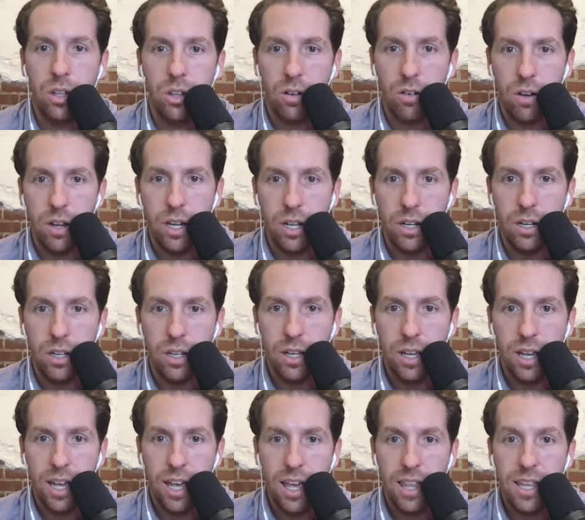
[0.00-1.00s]
that they're in,
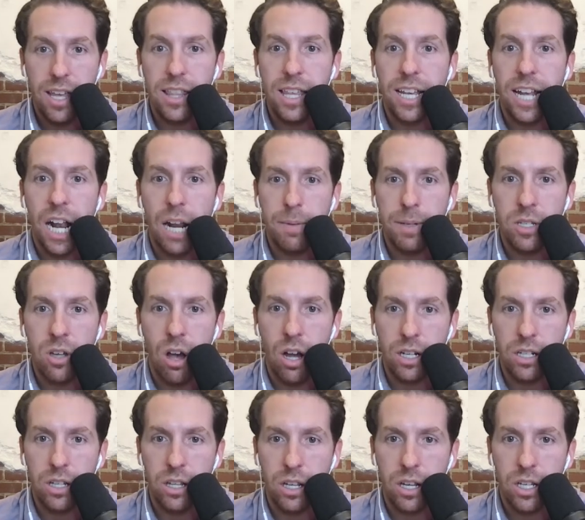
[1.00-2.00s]
that they got to be
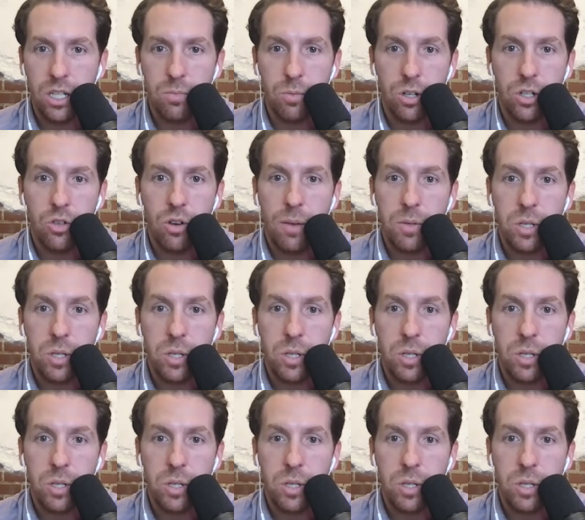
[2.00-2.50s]
talking to the customer because you're